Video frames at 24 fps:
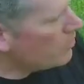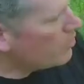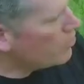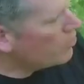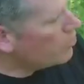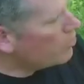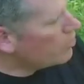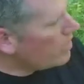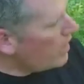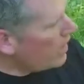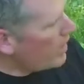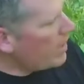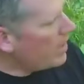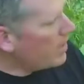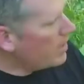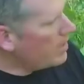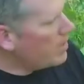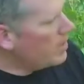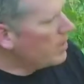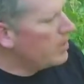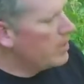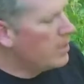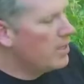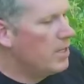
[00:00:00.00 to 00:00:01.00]
The
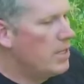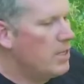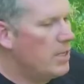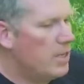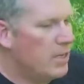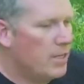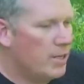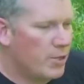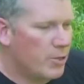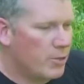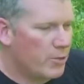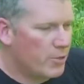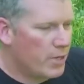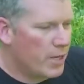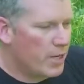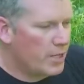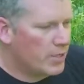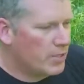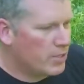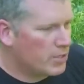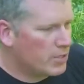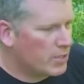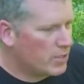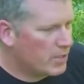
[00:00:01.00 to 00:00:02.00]
sand
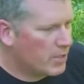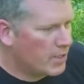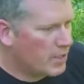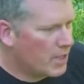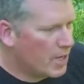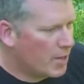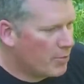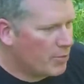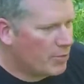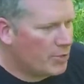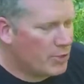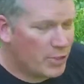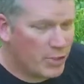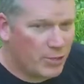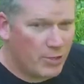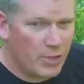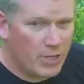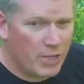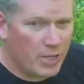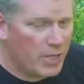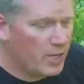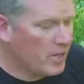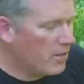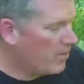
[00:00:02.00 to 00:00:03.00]
creates the
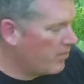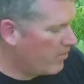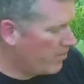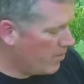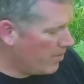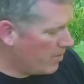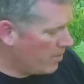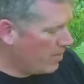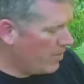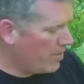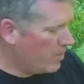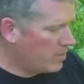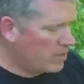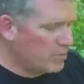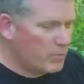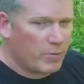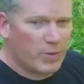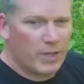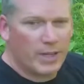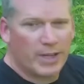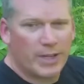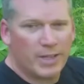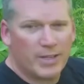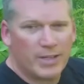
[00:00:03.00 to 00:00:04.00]
opportunity for this
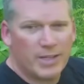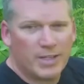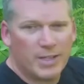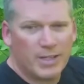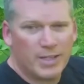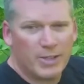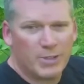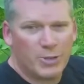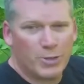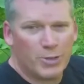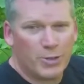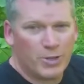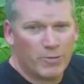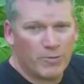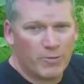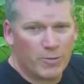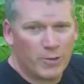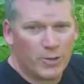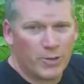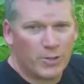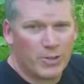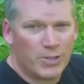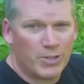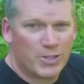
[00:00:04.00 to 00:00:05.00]
plant to
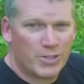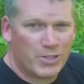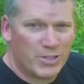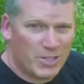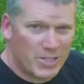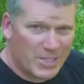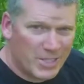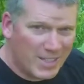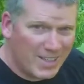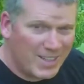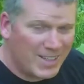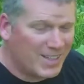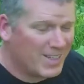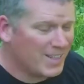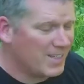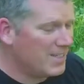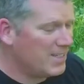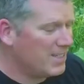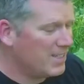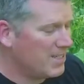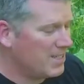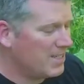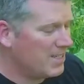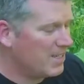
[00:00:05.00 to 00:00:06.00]
convert
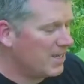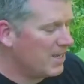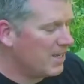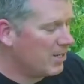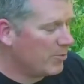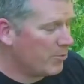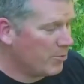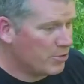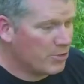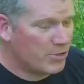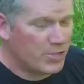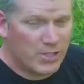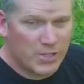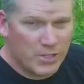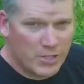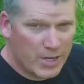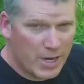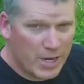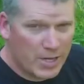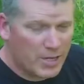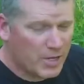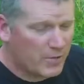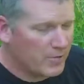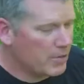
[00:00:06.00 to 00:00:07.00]
silicates, which is in the
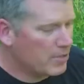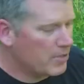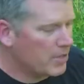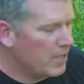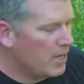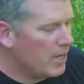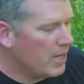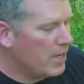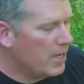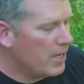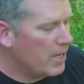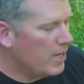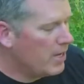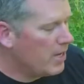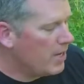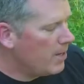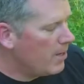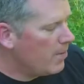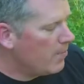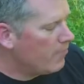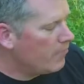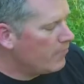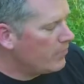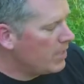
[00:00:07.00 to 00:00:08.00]
sand obviously,
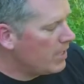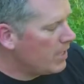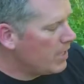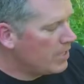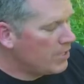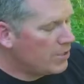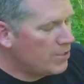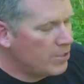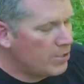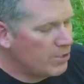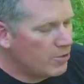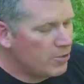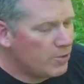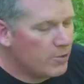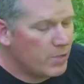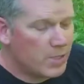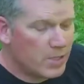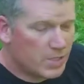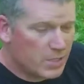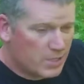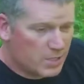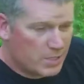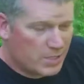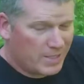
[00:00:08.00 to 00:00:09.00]
into
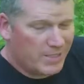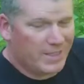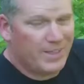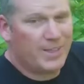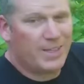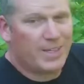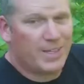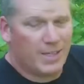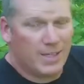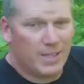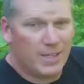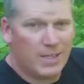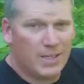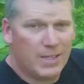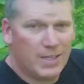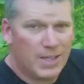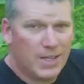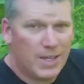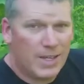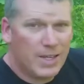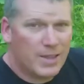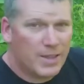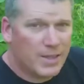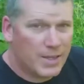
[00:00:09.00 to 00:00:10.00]
silica
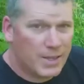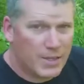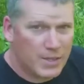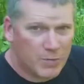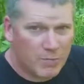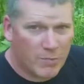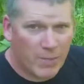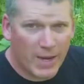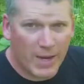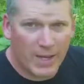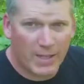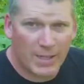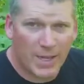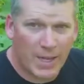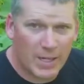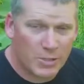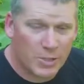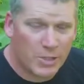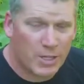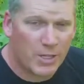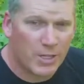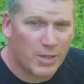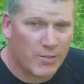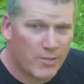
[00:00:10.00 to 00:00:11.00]
that is
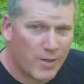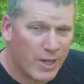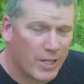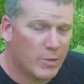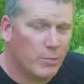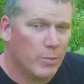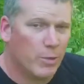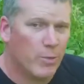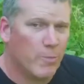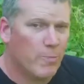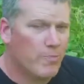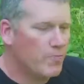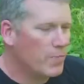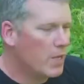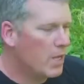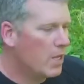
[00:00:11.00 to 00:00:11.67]
biologically available.